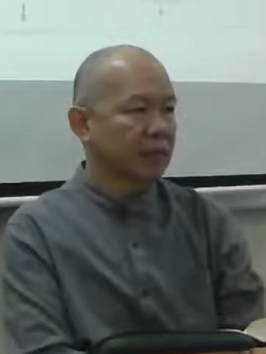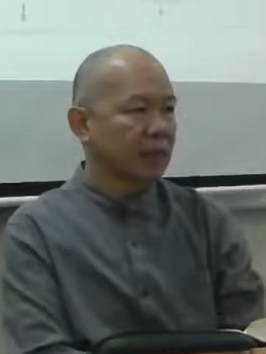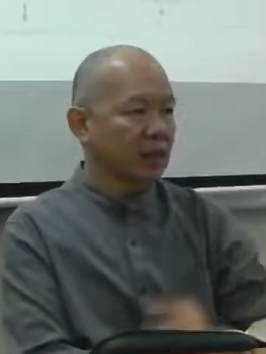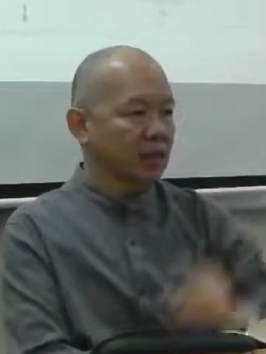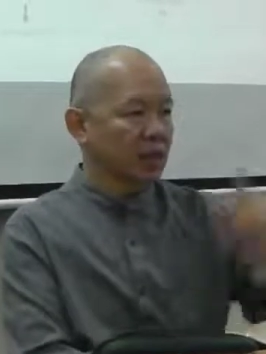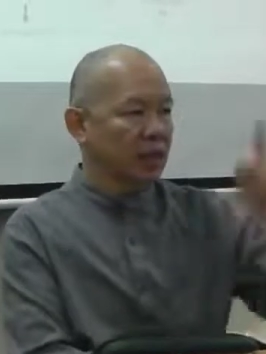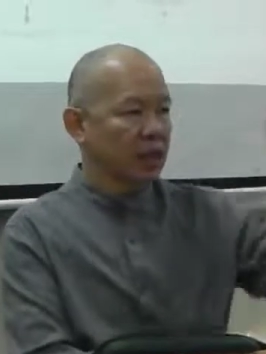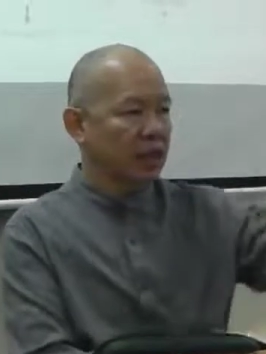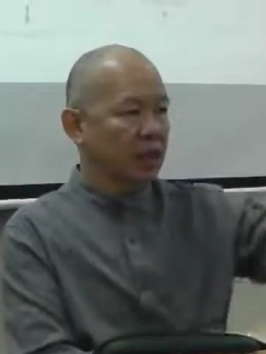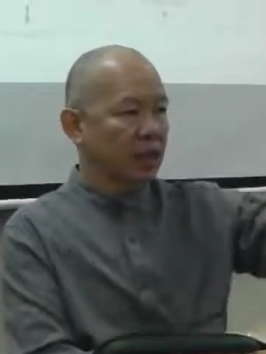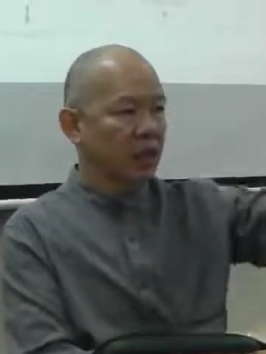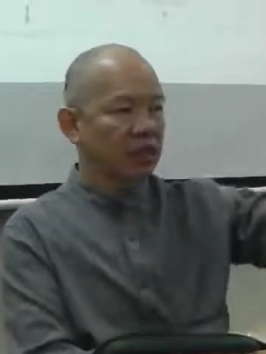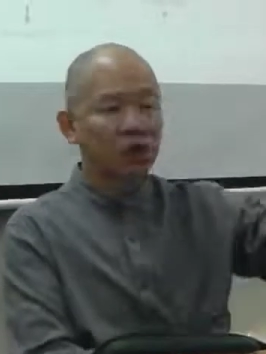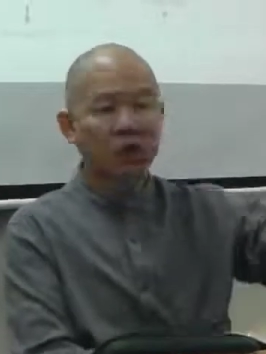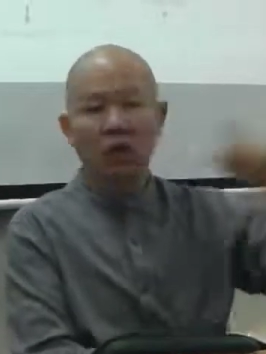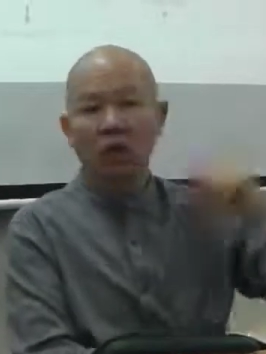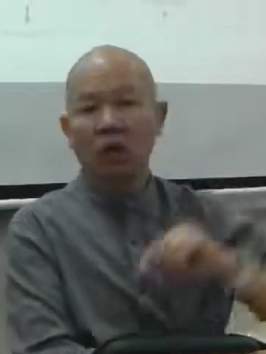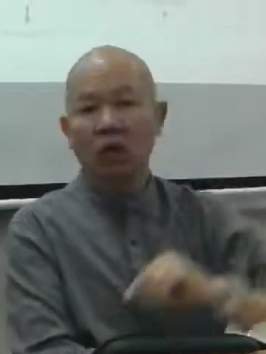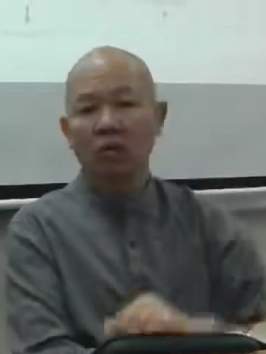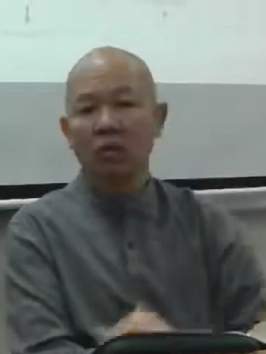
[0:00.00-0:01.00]
said
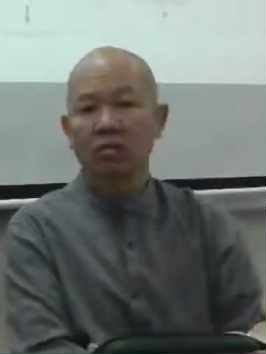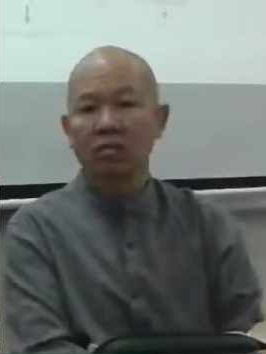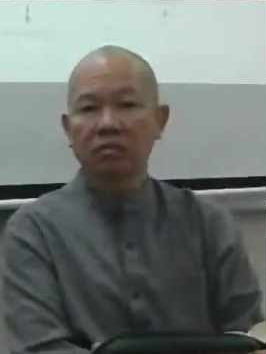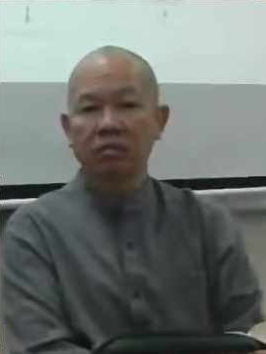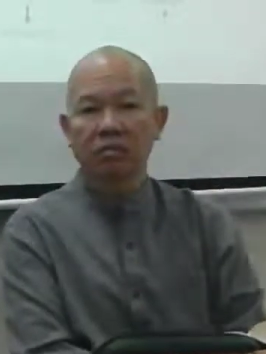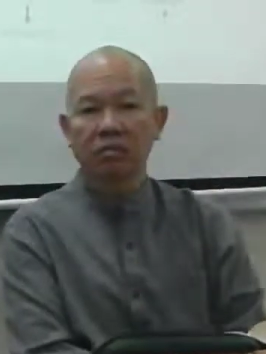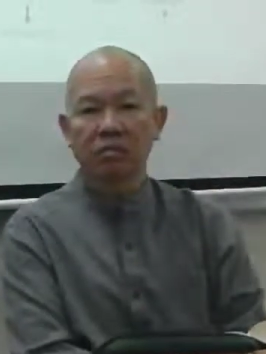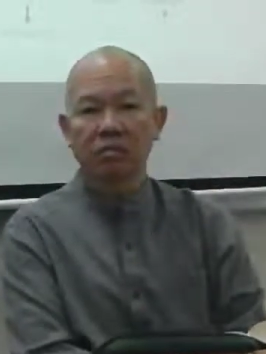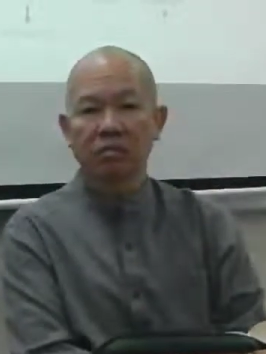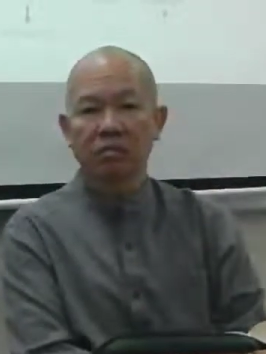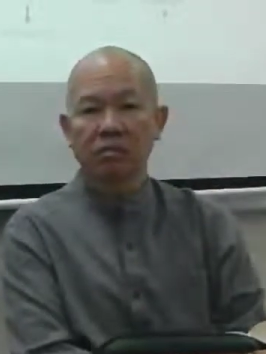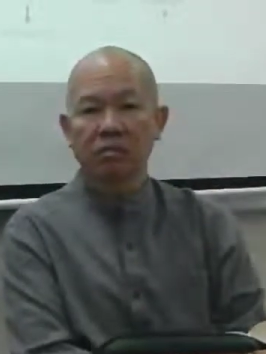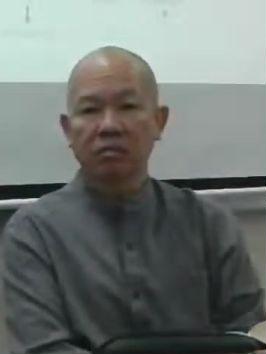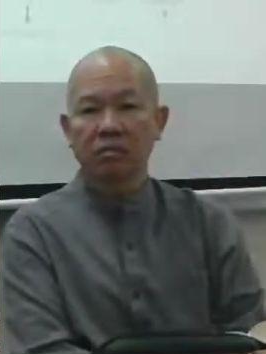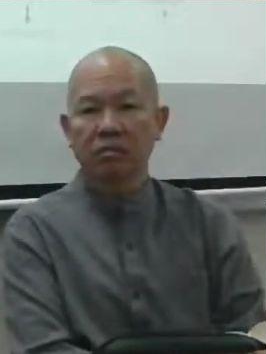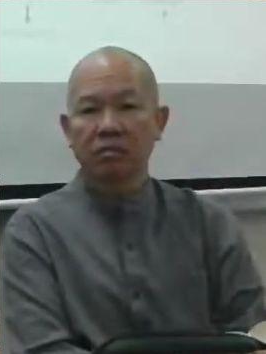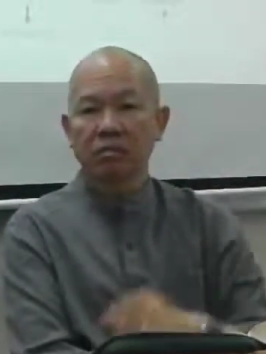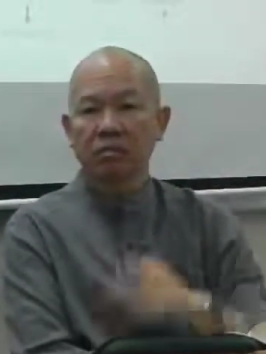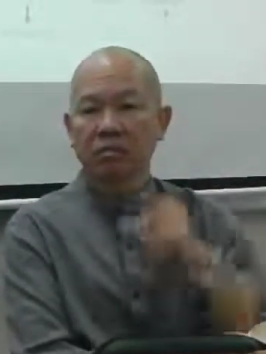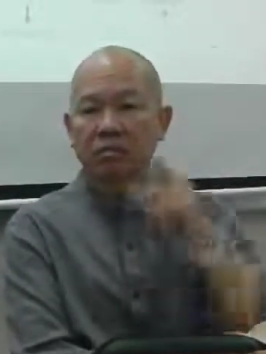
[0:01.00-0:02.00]
so,
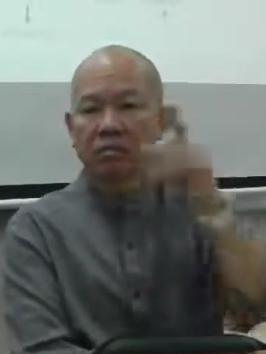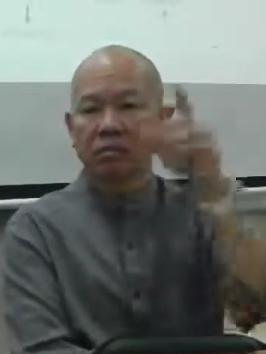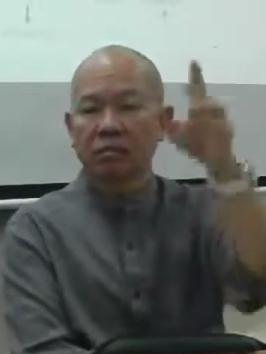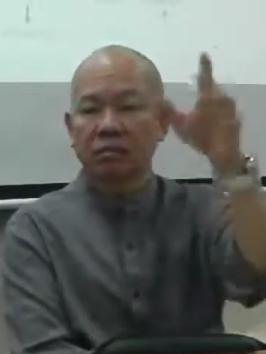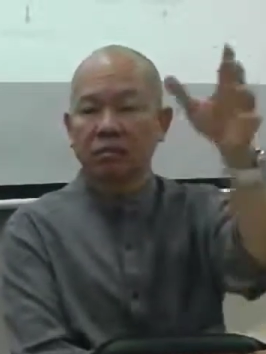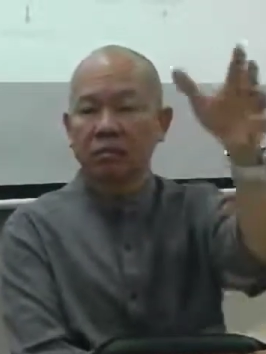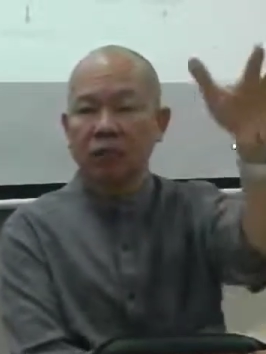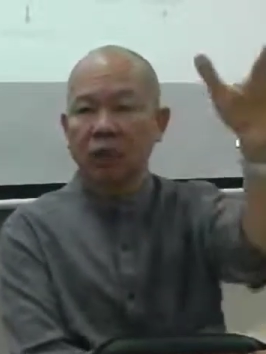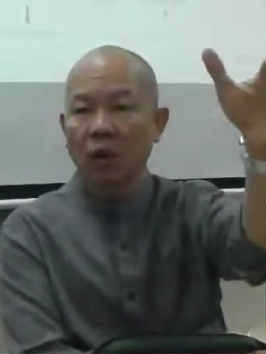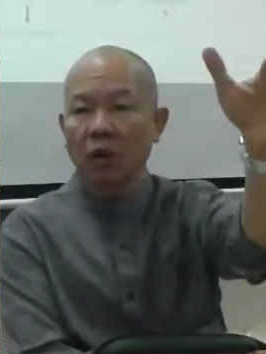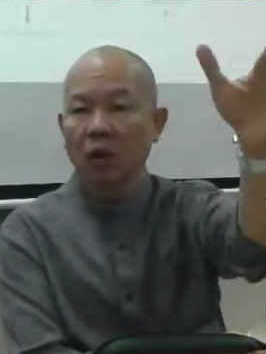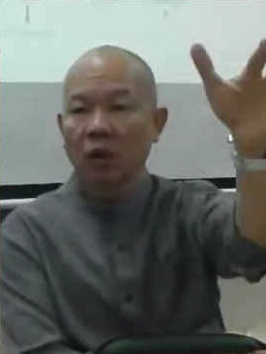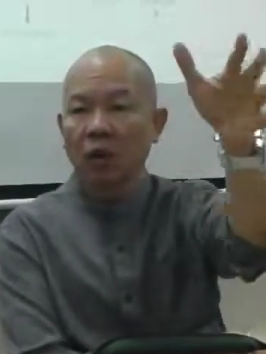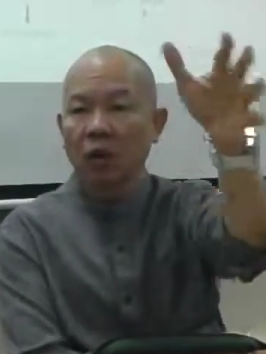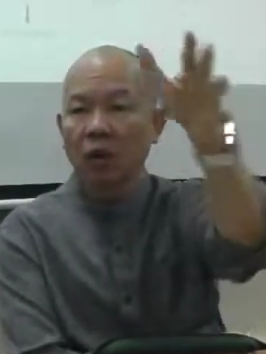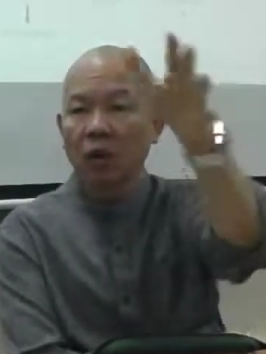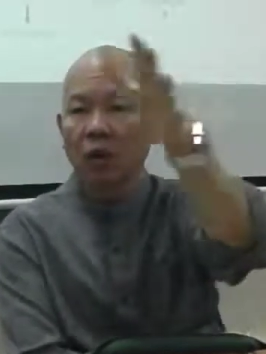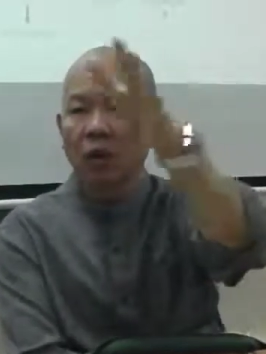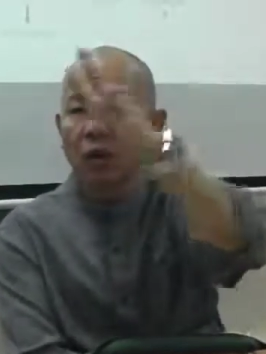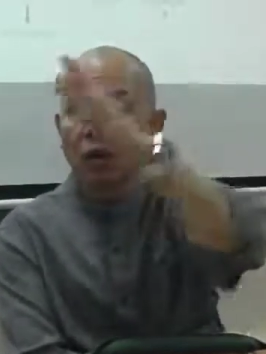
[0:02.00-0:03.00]
the
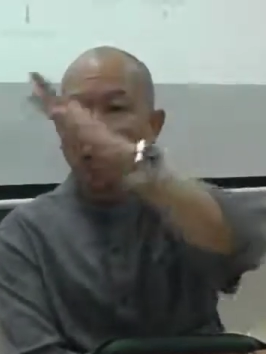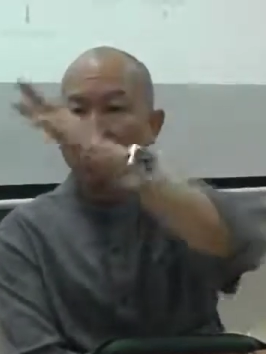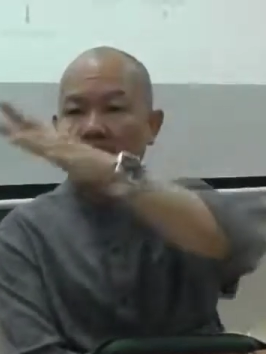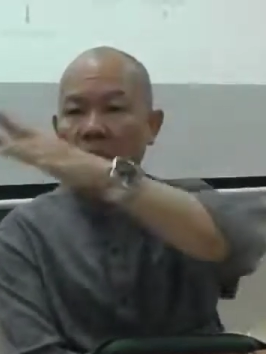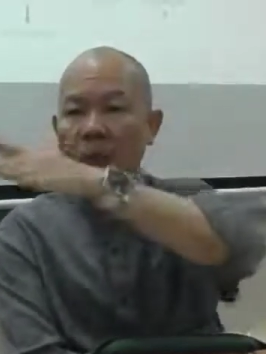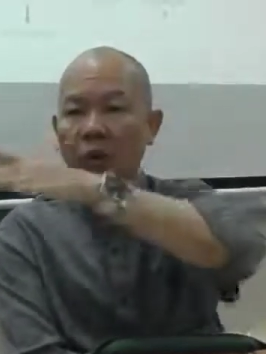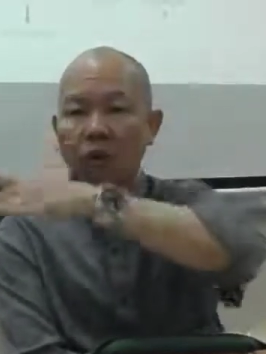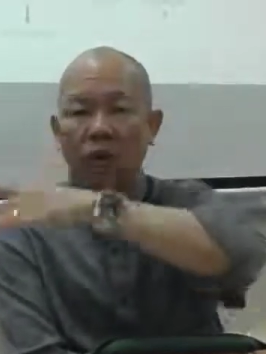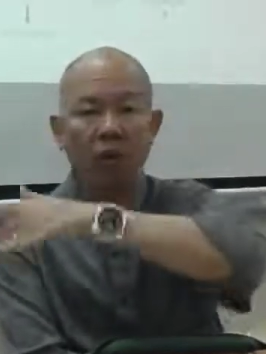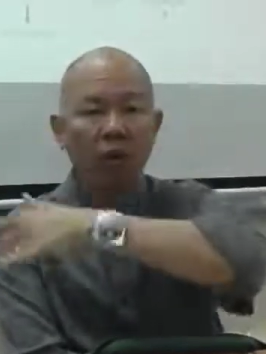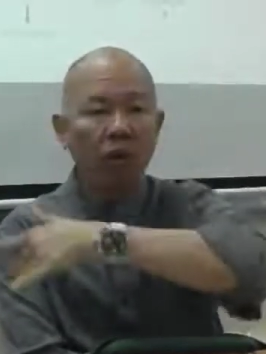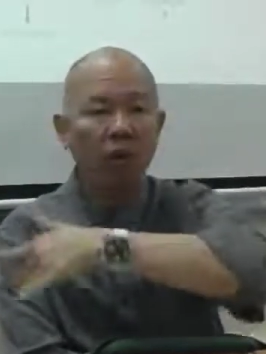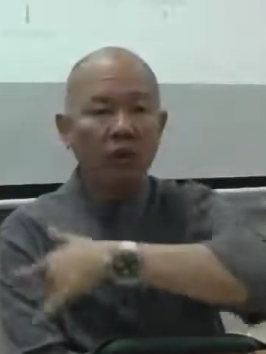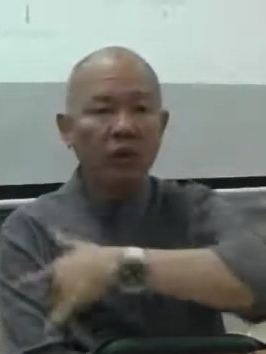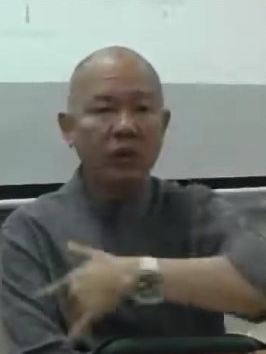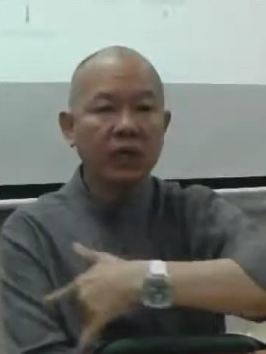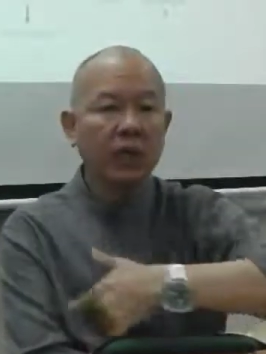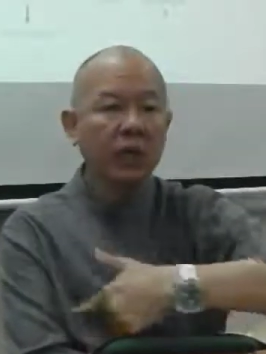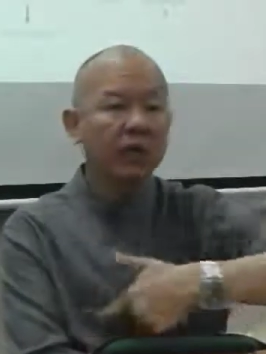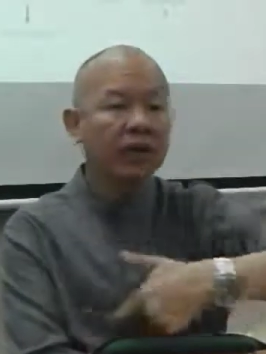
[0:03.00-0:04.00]
whole
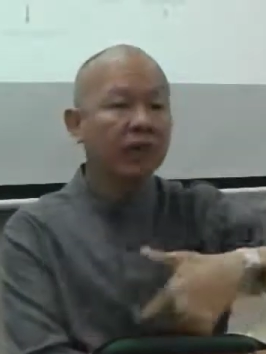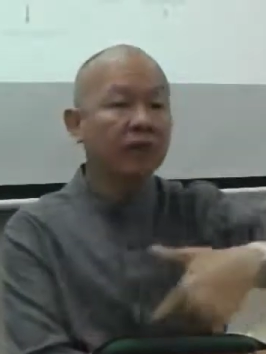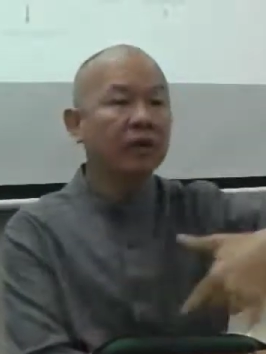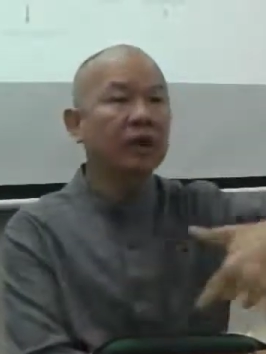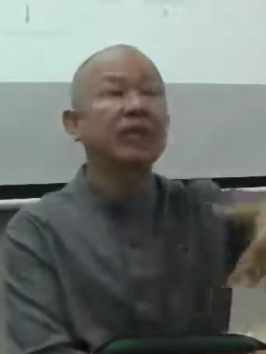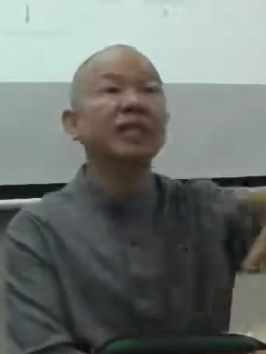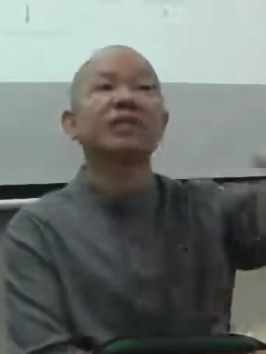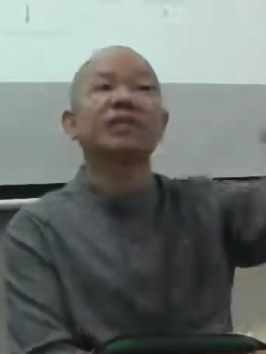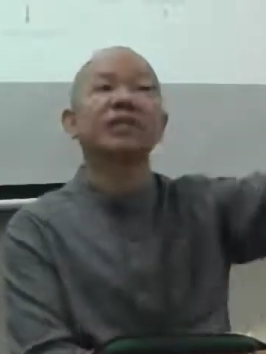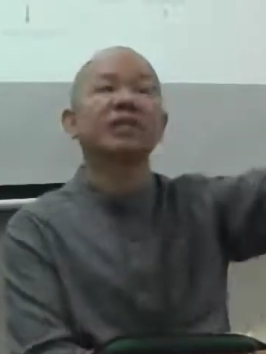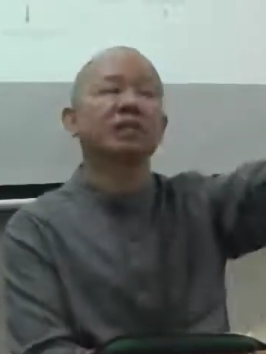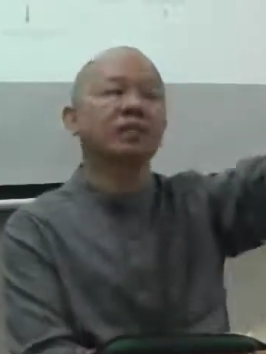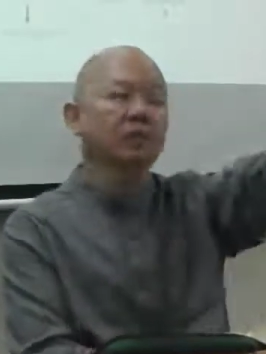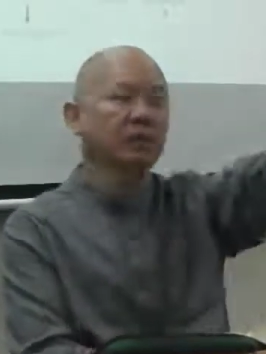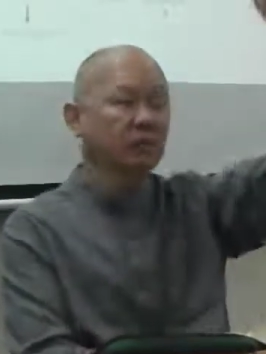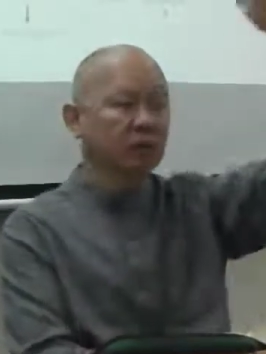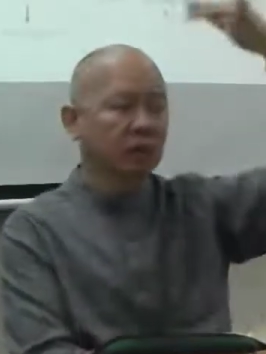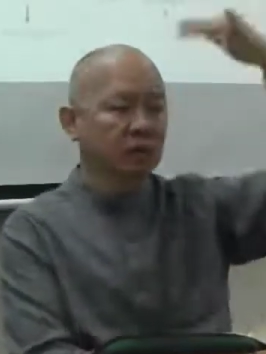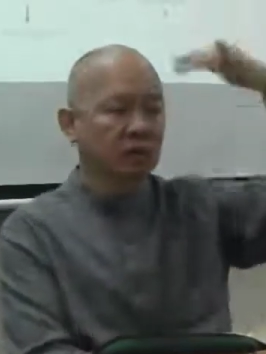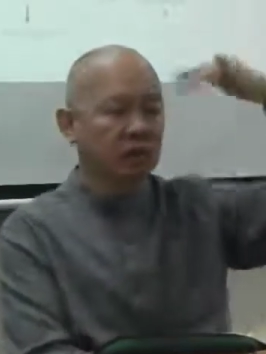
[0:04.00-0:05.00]

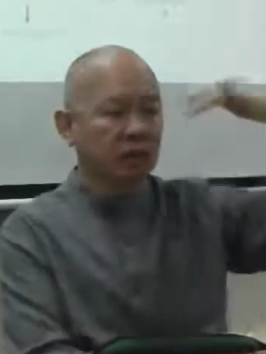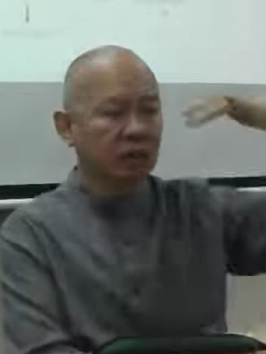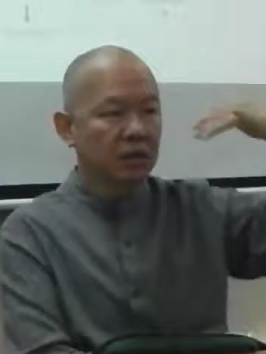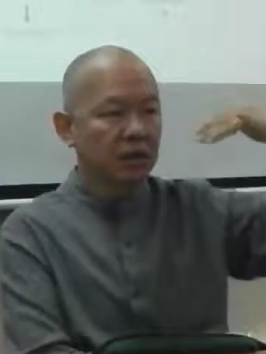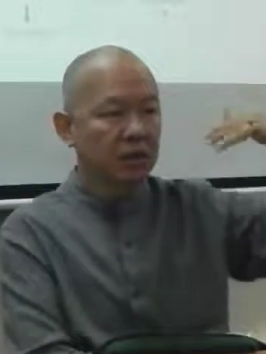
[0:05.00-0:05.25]
generations,